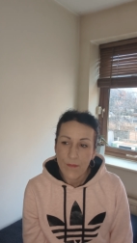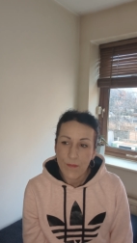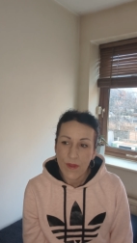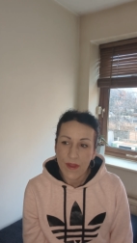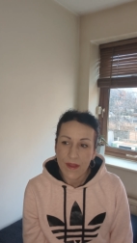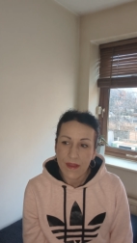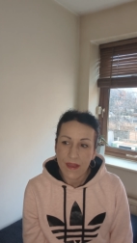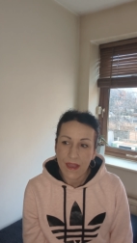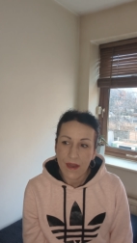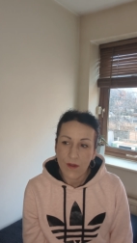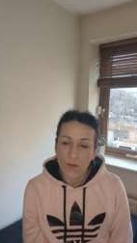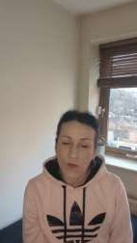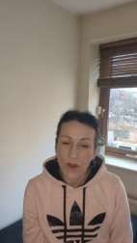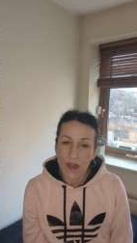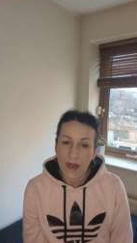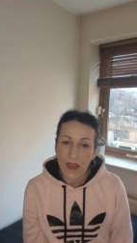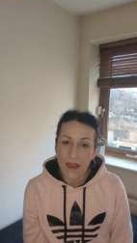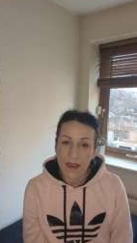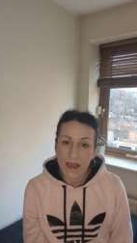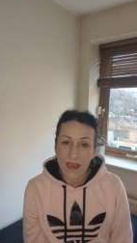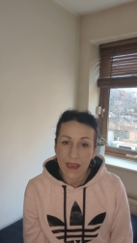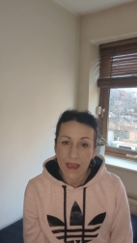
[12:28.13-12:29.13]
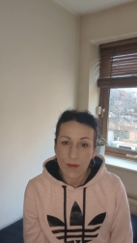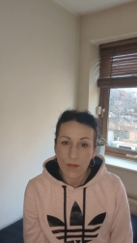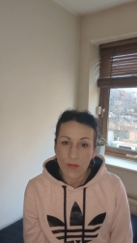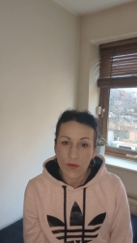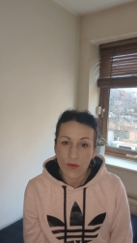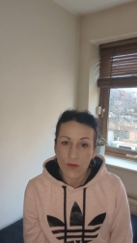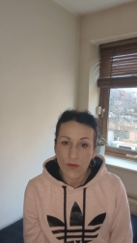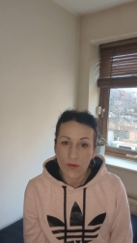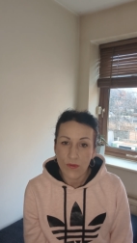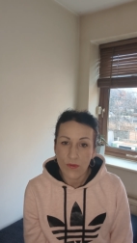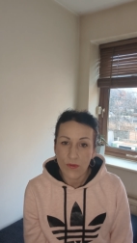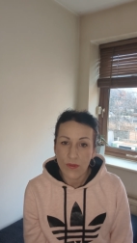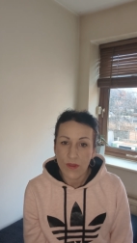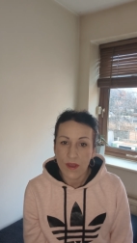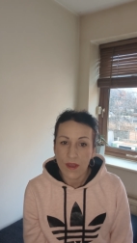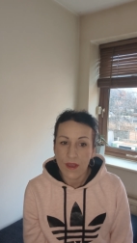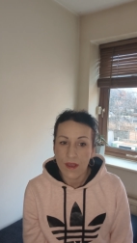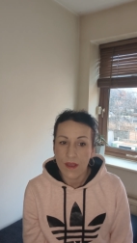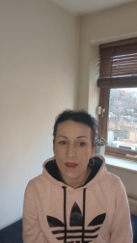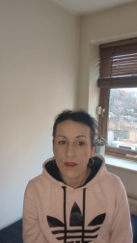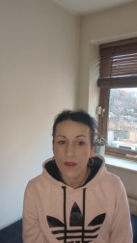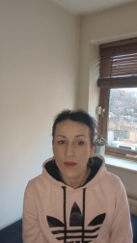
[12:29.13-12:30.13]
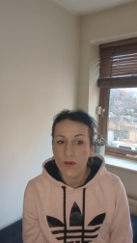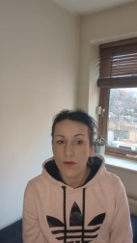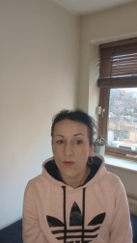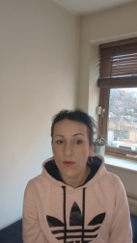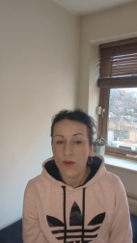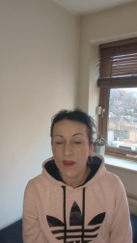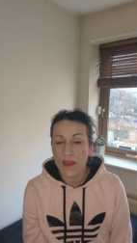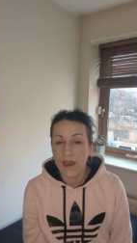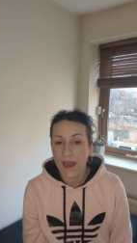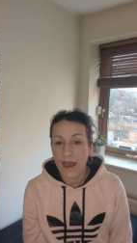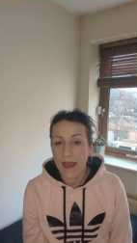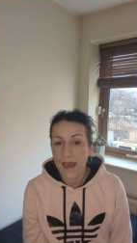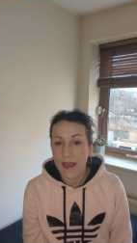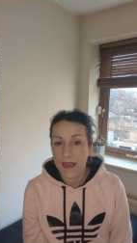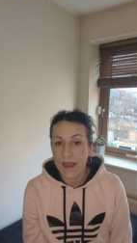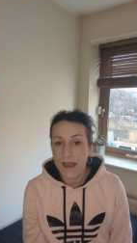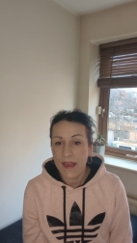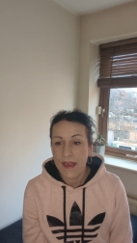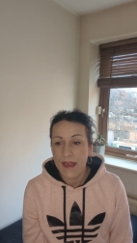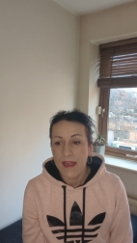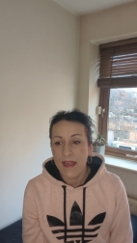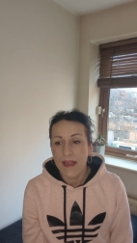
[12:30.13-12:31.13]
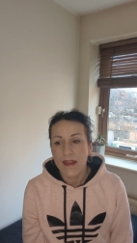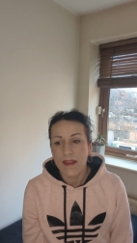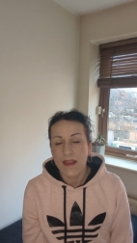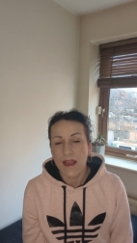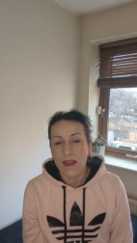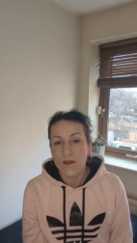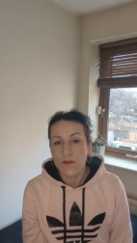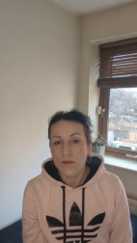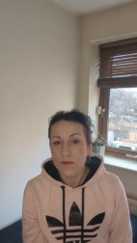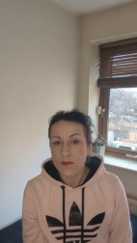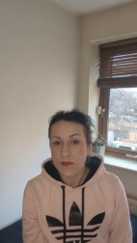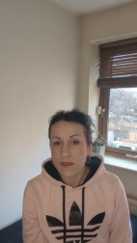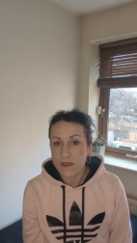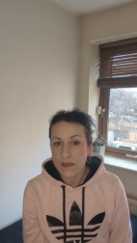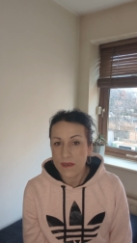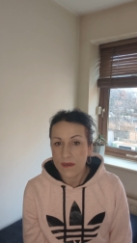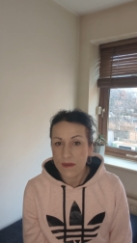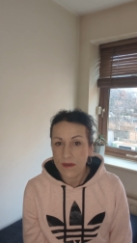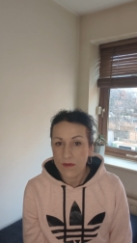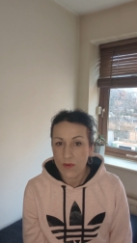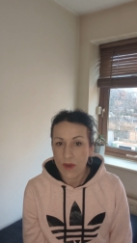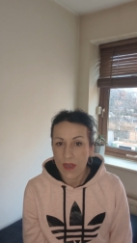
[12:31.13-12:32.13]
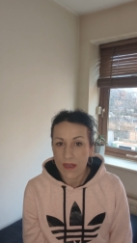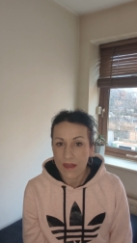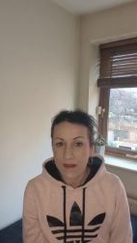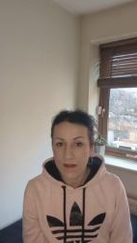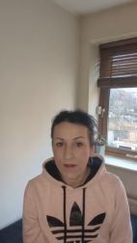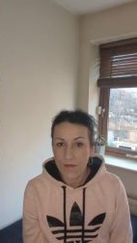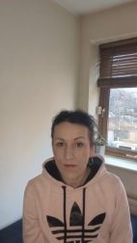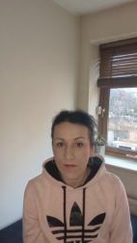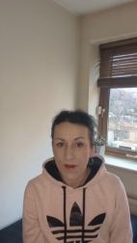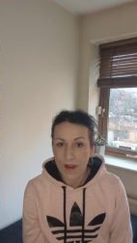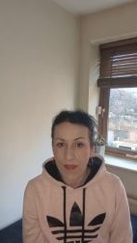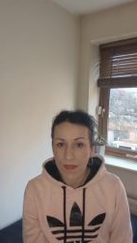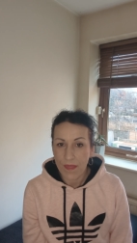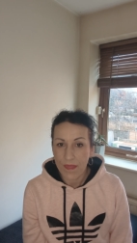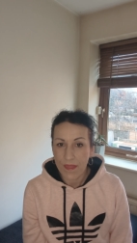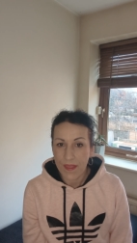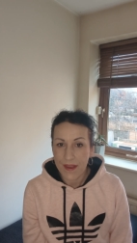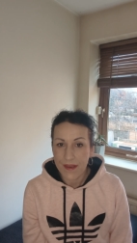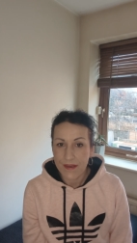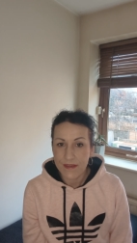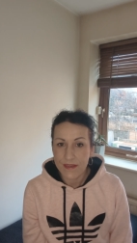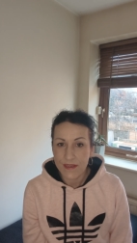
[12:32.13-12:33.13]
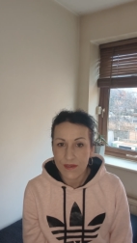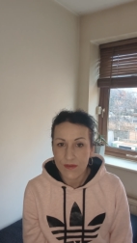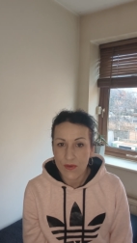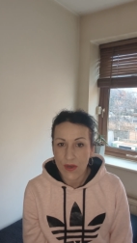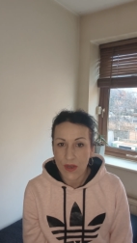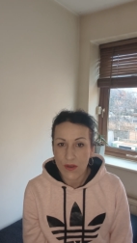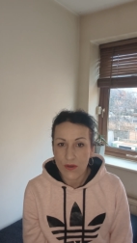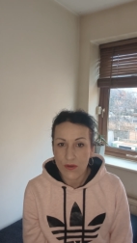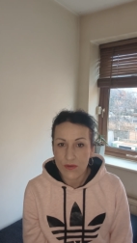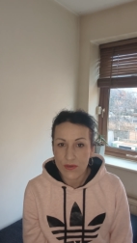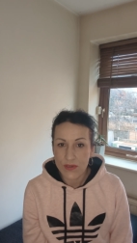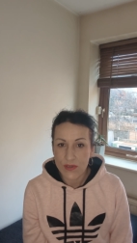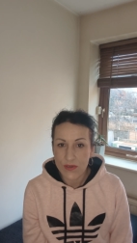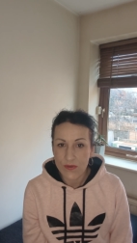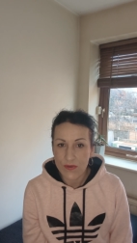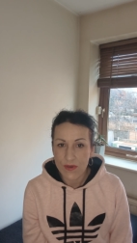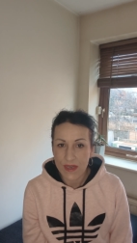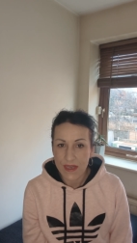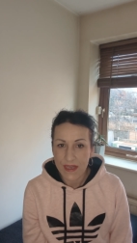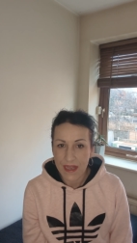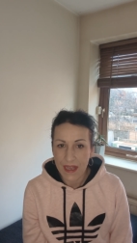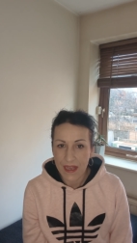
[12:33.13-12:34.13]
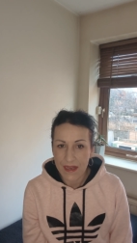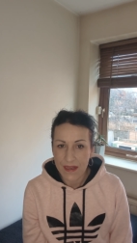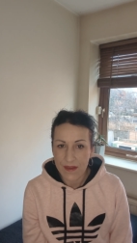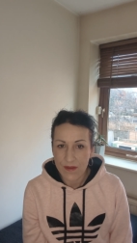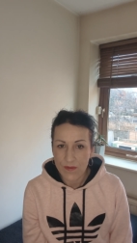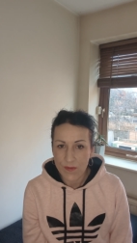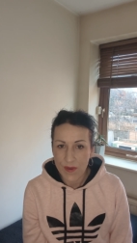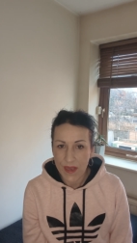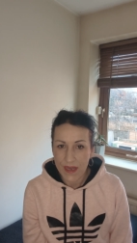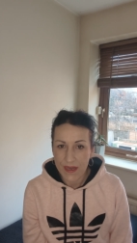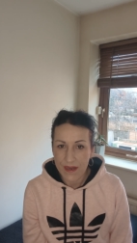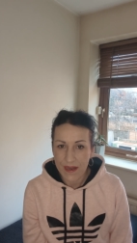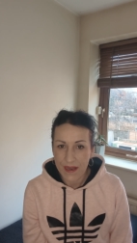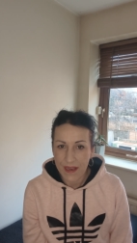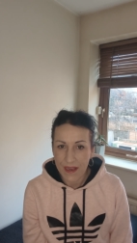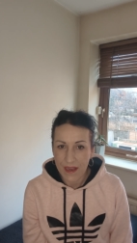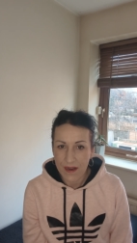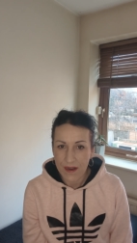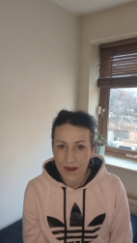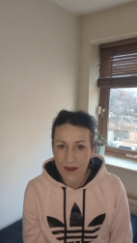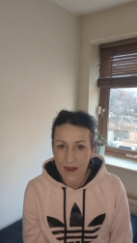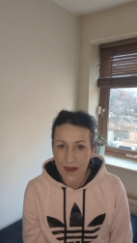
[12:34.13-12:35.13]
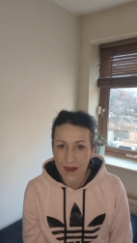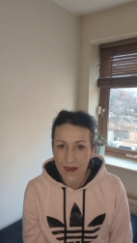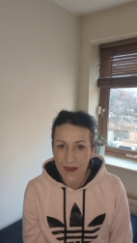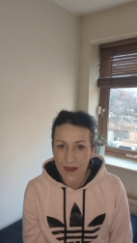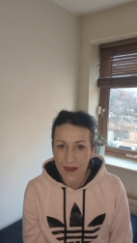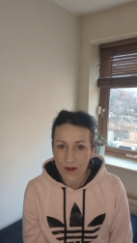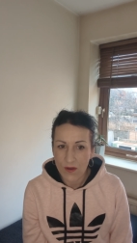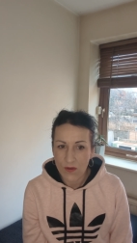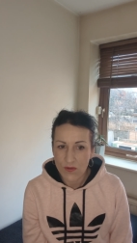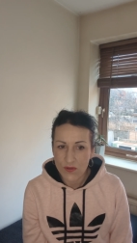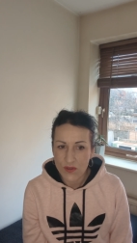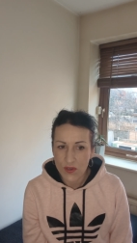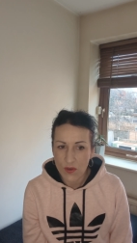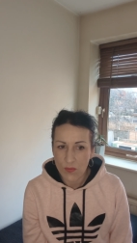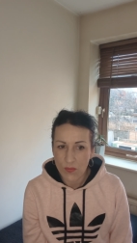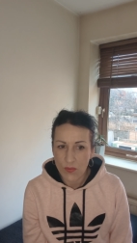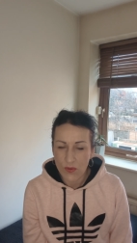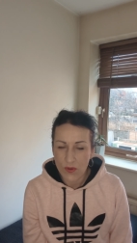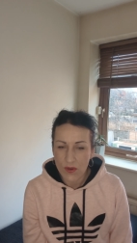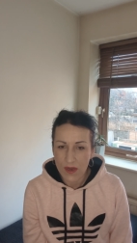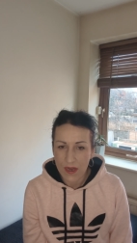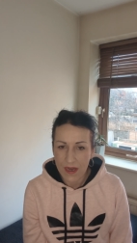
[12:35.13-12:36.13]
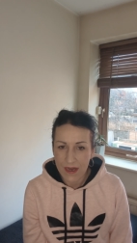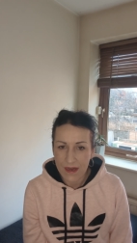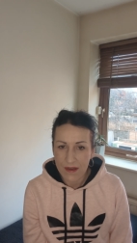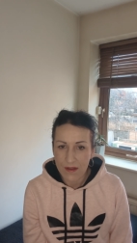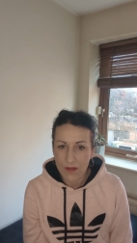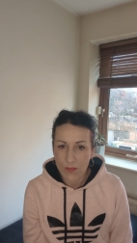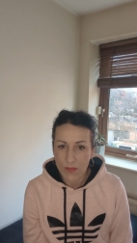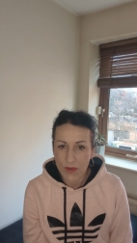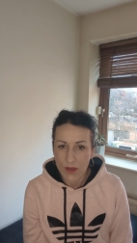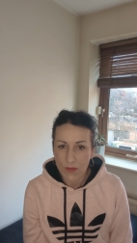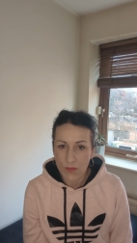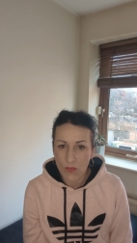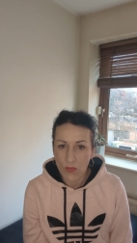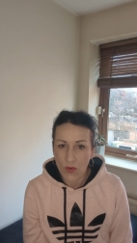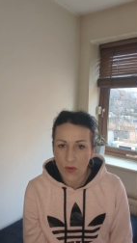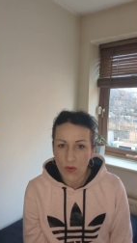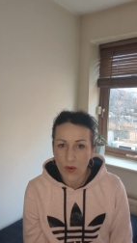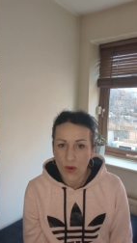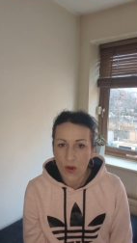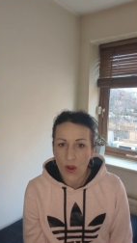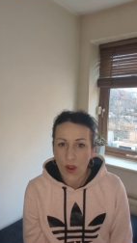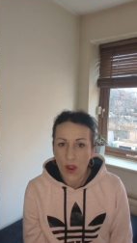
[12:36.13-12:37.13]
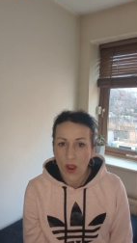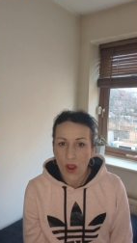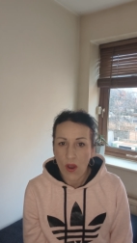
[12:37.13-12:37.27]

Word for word: But then when I came to the UK, that was a quite different thing. So I also retained the weight here and I also put a little bit more